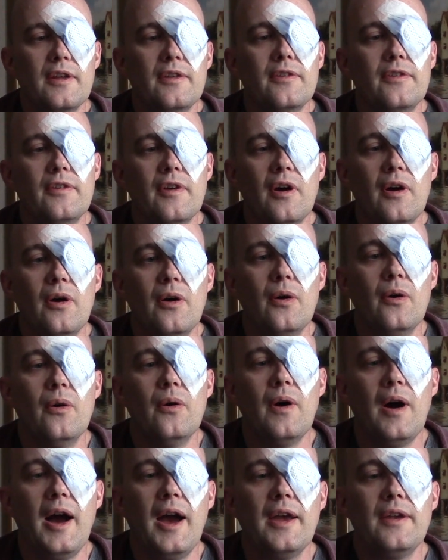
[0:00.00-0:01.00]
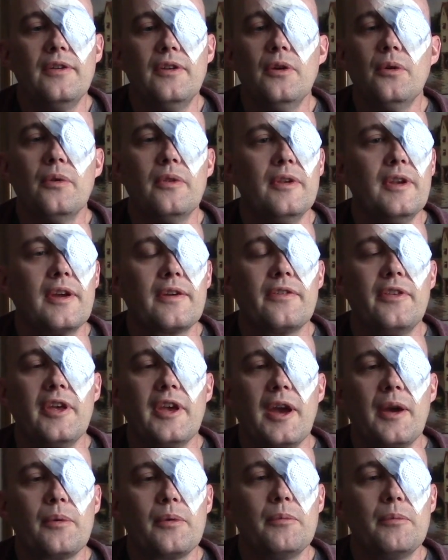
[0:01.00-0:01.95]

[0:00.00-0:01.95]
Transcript: And so I do. The next thing I